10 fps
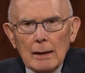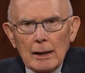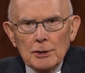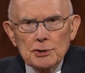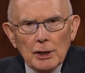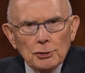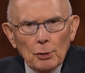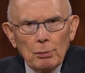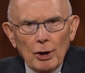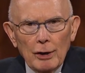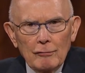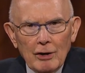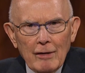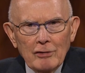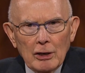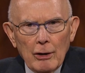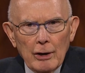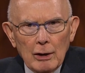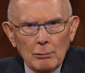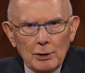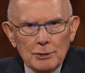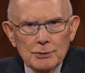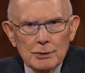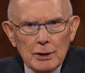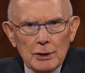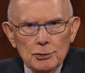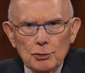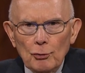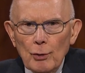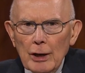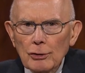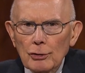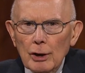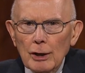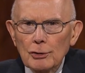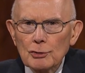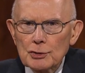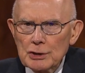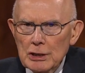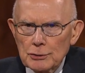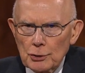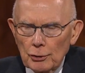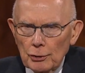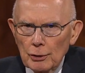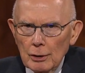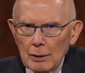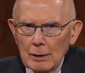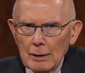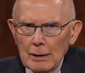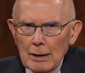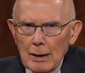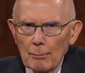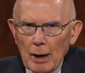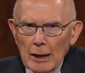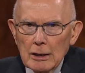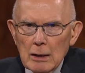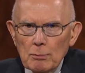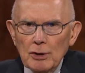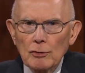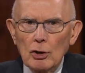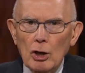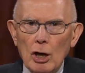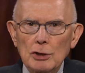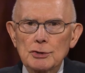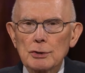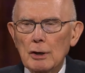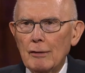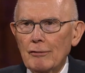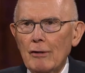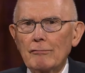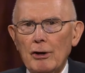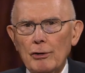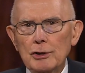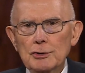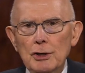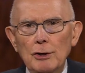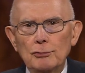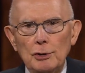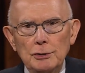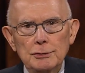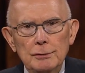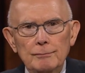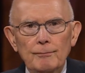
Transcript: An essential part of loving our enemies is to render unto Caesar by keeping the laws of our various countries.